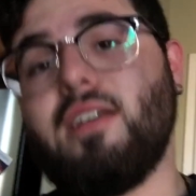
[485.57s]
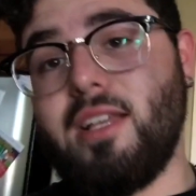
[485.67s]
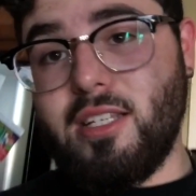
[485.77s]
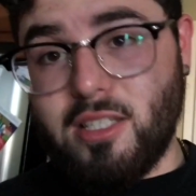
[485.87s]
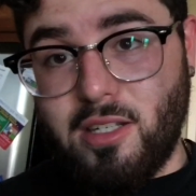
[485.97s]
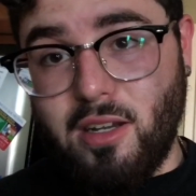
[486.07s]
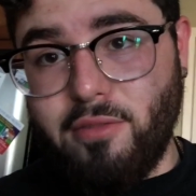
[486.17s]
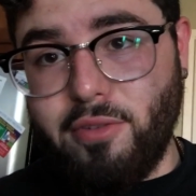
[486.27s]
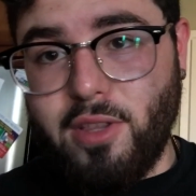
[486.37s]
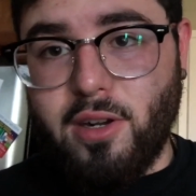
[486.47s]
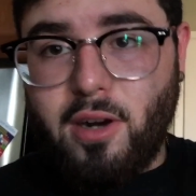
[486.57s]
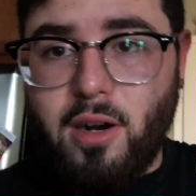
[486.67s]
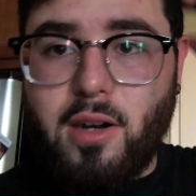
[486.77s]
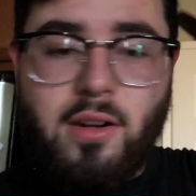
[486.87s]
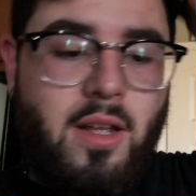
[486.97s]
is done for the
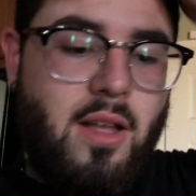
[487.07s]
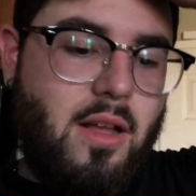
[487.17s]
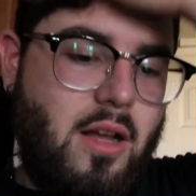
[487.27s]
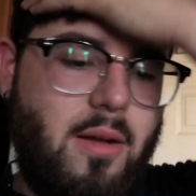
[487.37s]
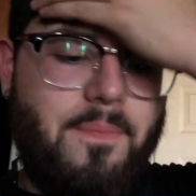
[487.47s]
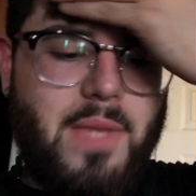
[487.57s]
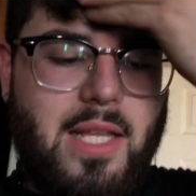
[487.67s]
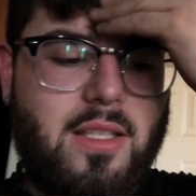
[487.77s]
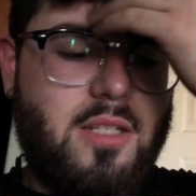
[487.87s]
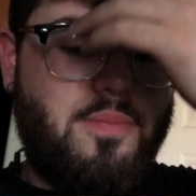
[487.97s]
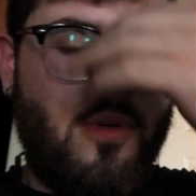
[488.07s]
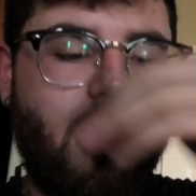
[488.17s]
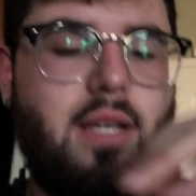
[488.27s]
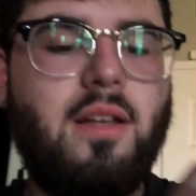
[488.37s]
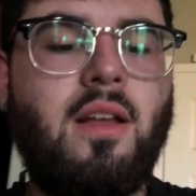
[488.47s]
car. At this
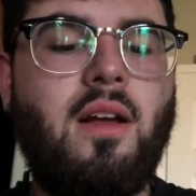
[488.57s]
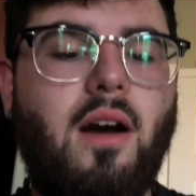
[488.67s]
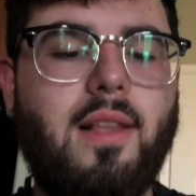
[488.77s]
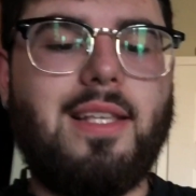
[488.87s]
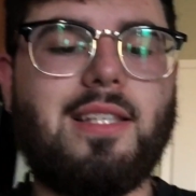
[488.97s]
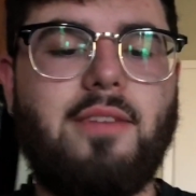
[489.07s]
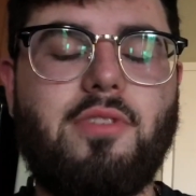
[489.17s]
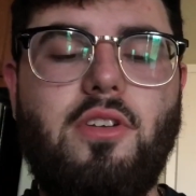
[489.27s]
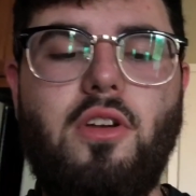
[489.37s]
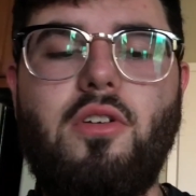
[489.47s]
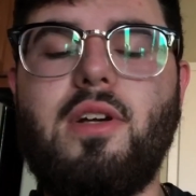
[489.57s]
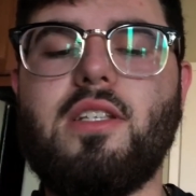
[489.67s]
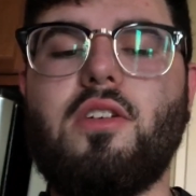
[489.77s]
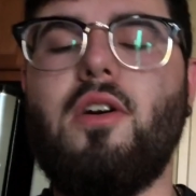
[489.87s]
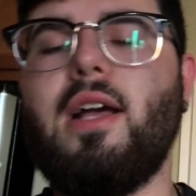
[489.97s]
point, all that's left to do
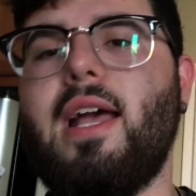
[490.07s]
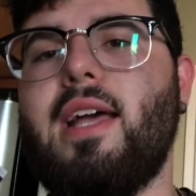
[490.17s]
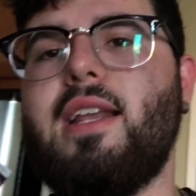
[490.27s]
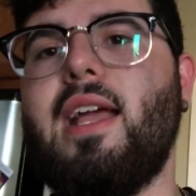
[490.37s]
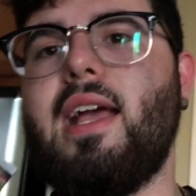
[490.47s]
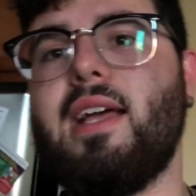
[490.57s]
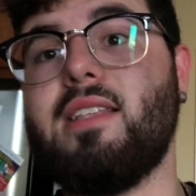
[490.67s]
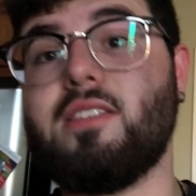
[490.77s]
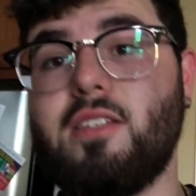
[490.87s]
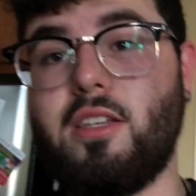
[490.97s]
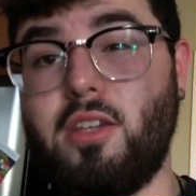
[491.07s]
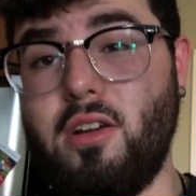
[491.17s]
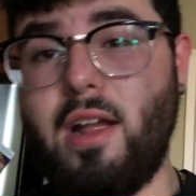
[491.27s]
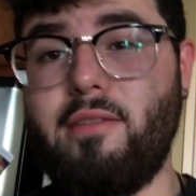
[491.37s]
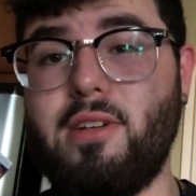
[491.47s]
is go ahead and
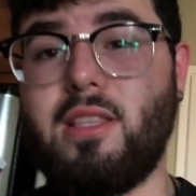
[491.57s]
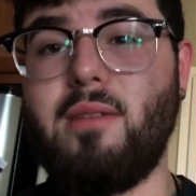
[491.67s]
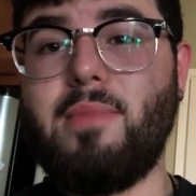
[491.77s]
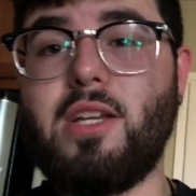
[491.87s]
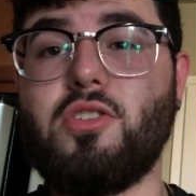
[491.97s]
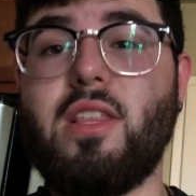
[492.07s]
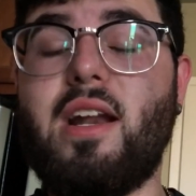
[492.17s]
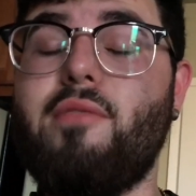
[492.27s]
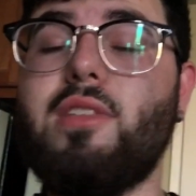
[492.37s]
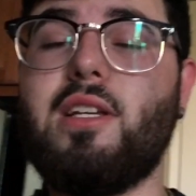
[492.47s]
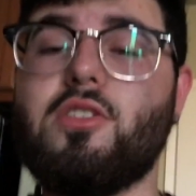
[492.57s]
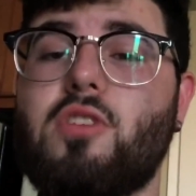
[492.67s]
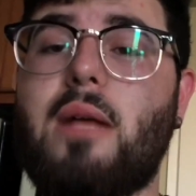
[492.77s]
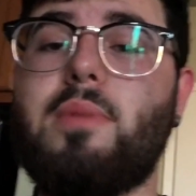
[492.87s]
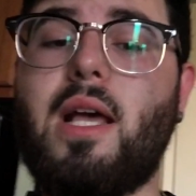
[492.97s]
secure everything, make sure that everything is
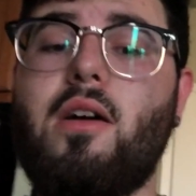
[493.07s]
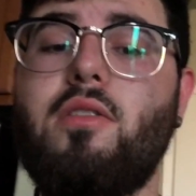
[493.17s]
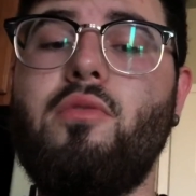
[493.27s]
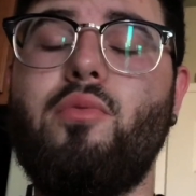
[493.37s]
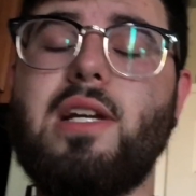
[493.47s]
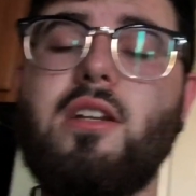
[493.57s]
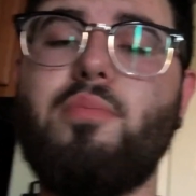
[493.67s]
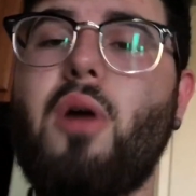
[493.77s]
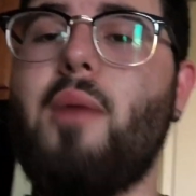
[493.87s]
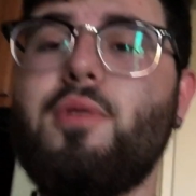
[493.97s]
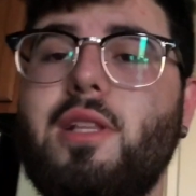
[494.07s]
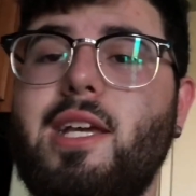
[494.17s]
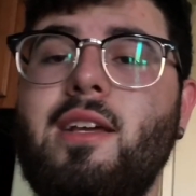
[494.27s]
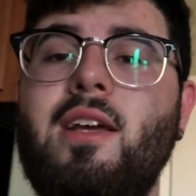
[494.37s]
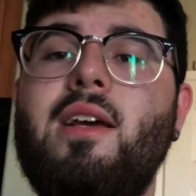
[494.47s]
strapped down, rigged up
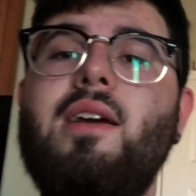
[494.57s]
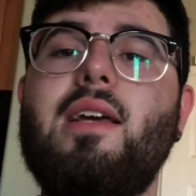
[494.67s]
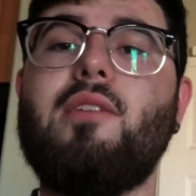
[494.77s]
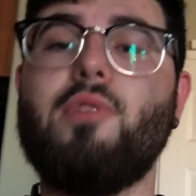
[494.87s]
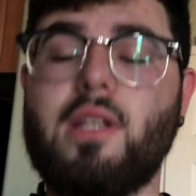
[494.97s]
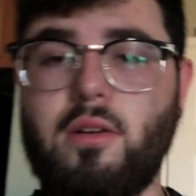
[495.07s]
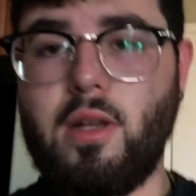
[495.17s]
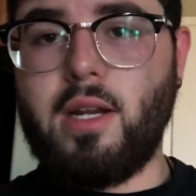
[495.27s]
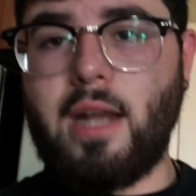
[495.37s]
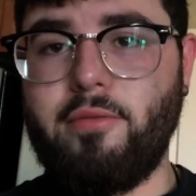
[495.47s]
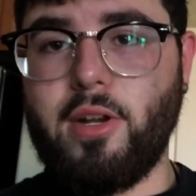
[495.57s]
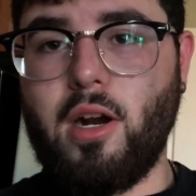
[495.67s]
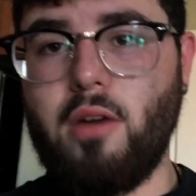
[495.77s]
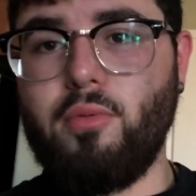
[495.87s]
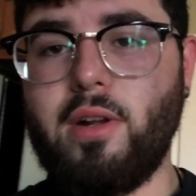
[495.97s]
properly, and then we're gonna go ahead and have the
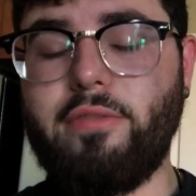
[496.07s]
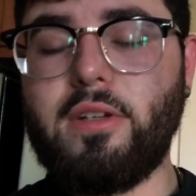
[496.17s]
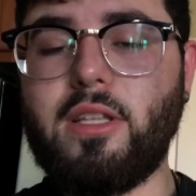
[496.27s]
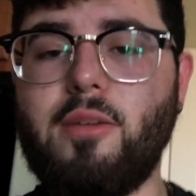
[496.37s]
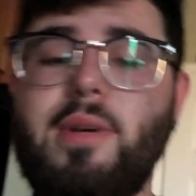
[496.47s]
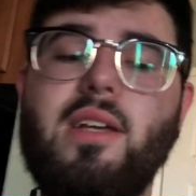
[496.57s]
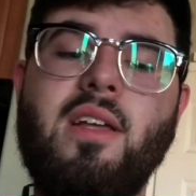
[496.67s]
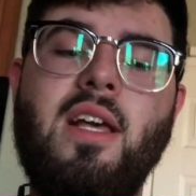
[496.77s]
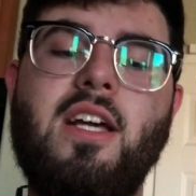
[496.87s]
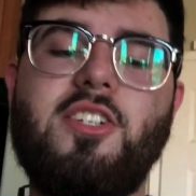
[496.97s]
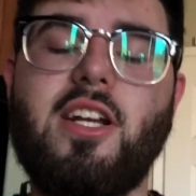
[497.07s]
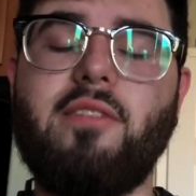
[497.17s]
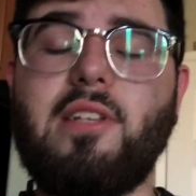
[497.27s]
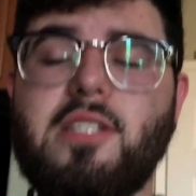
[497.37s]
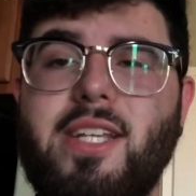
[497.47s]
car run for a little bit, check
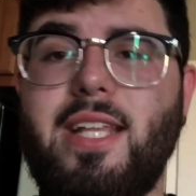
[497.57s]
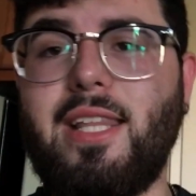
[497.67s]
if there's any